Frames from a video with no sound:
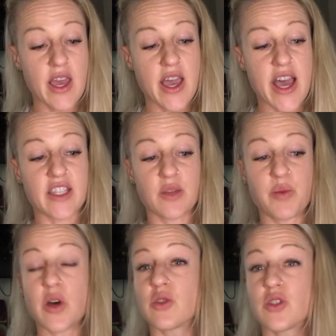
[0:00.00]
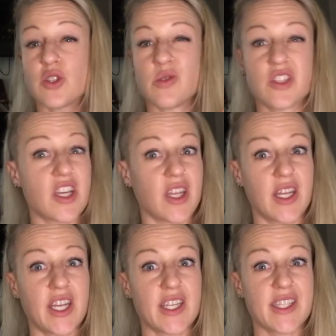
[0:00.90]
as opposed to
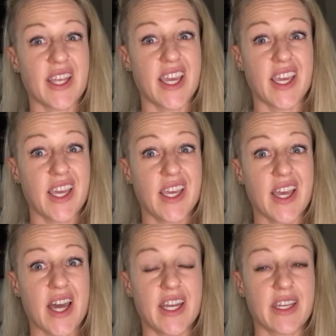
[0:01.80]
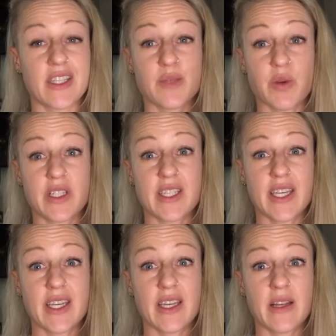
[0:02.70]
agility is like cutting and
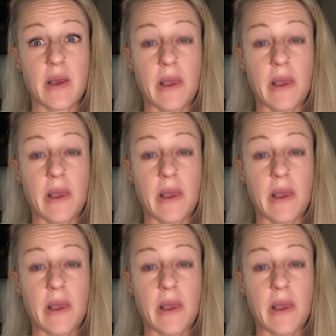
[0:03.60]
sprinting.